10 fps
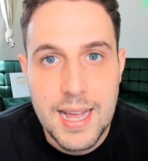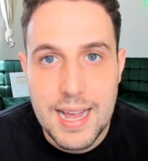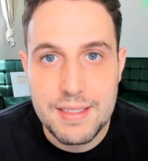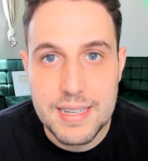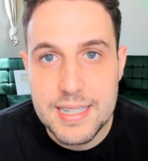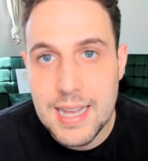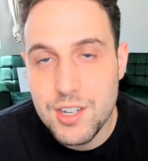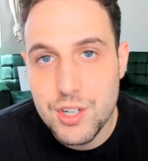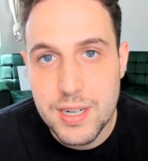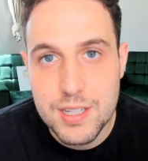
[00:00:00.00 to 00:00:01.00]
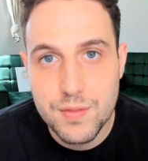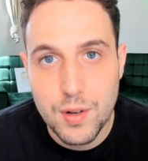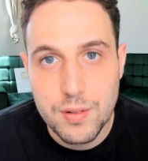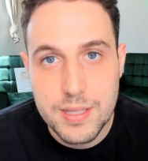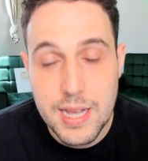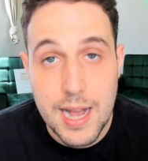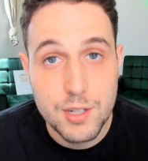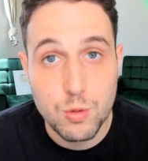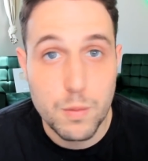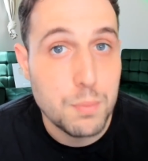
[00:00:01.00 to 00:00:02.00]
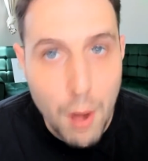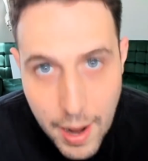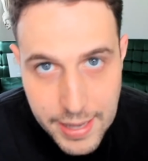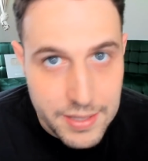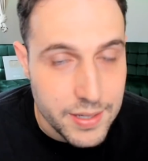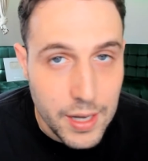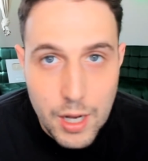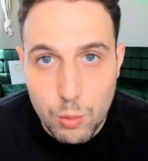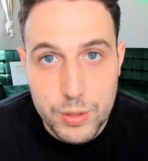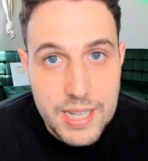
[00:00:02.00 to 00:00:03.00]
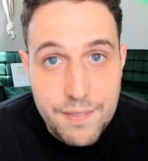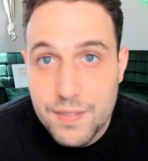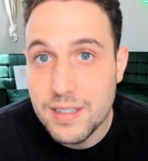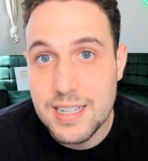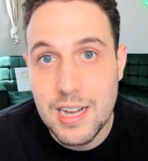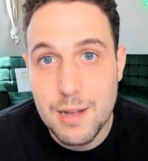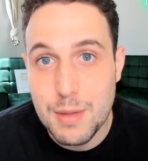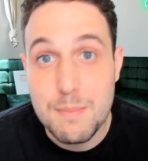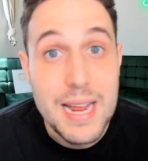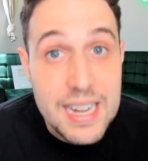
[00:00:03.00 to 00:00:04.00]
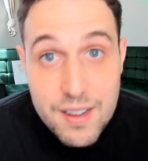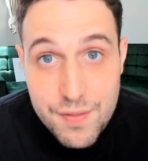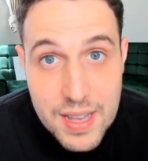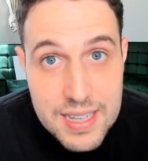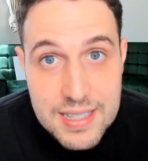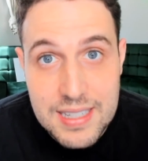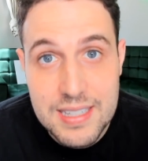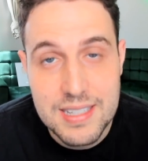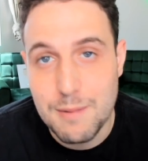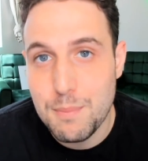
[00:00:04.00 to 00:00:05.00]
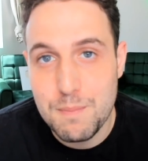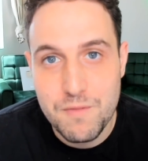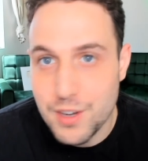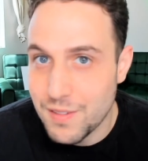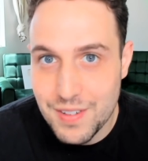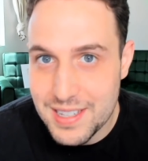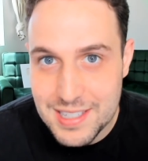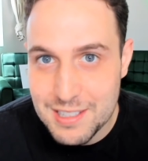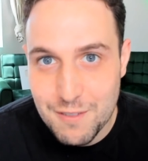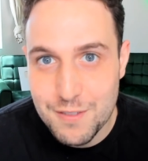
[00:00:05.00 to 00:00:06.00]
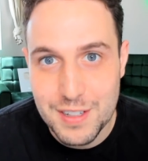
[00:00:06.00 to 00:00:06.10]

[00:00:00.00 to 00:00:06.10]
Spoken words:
and the attention as far as the actual price will definitely come in mania phases and phases of,